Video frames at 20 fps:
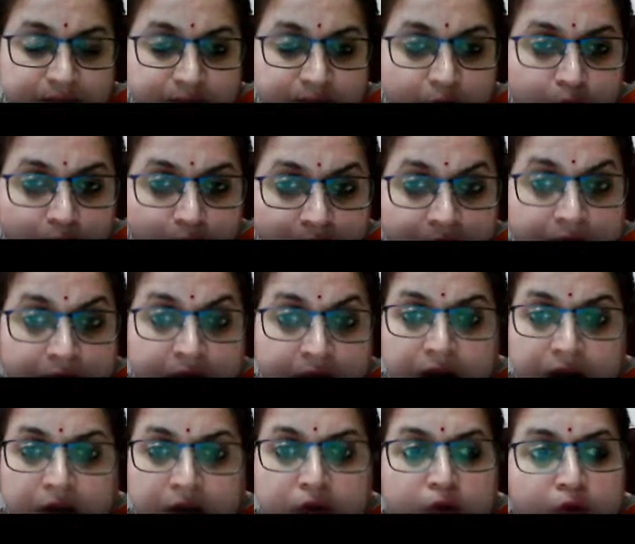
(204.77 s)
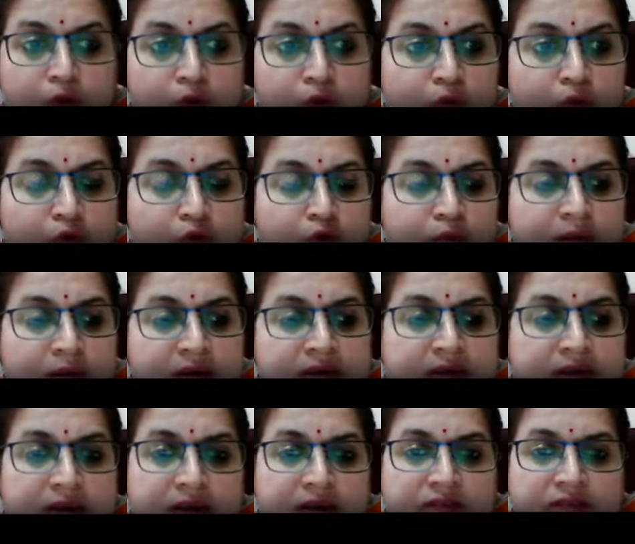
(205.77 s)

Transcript: Okay, you must have